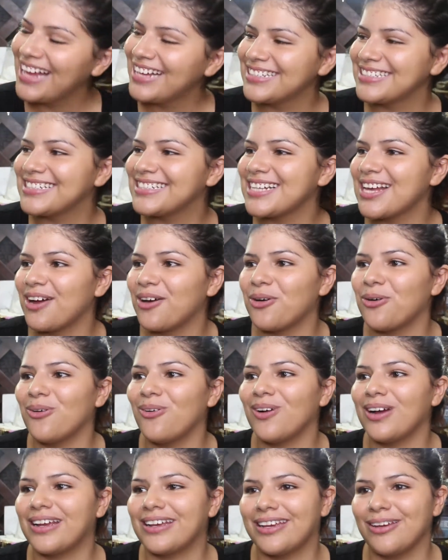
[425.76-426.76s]

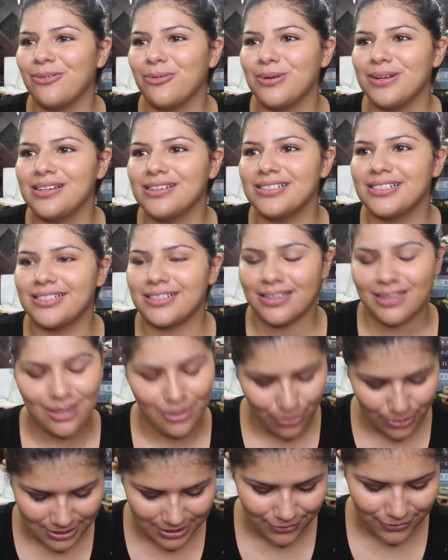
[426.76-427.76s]
So he was a
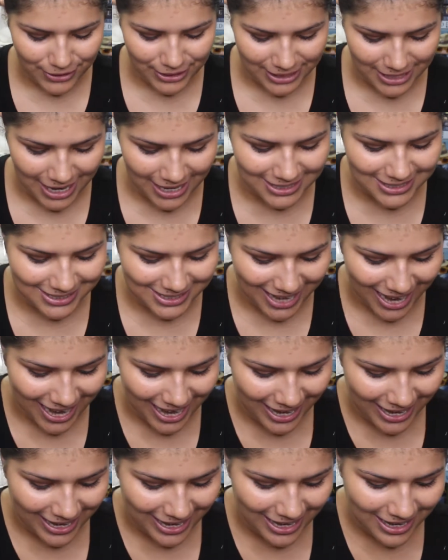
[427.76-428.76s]
very nice
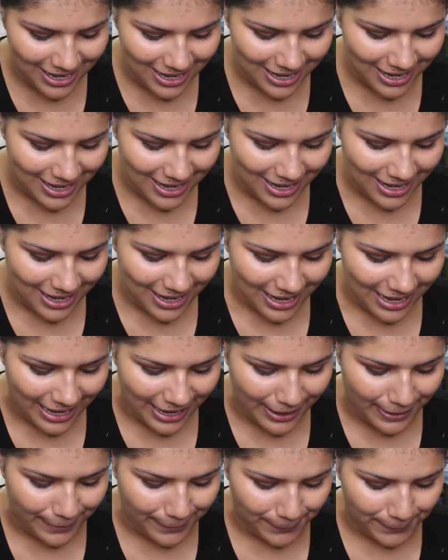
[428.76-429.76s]
guy
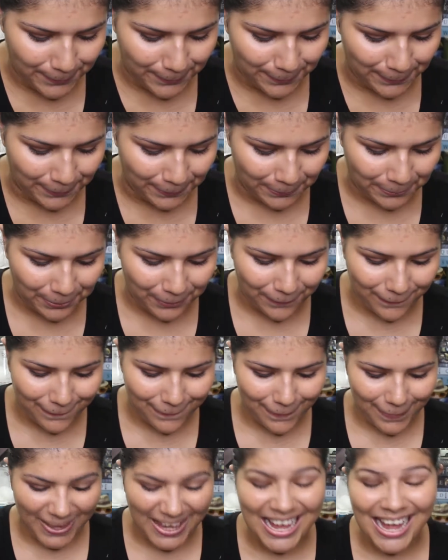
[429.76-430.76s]
at
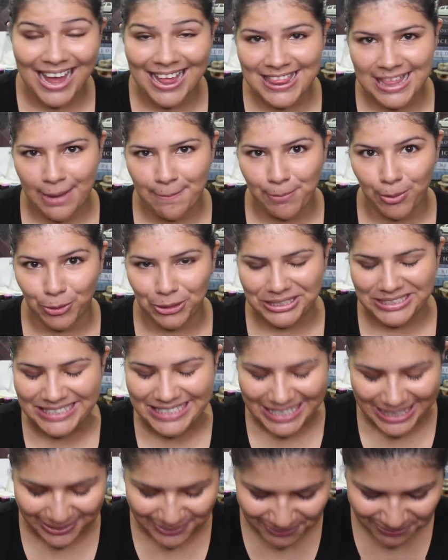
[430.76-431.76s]
that
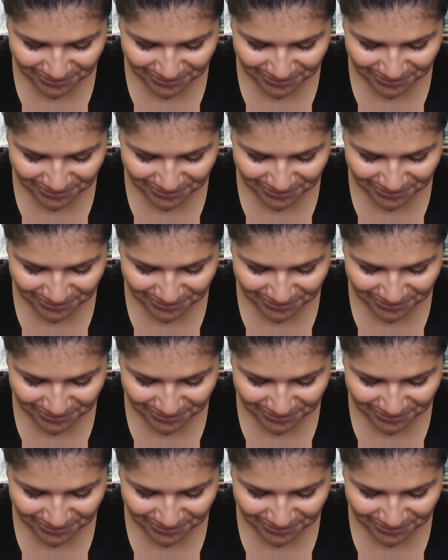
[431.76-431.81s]
point.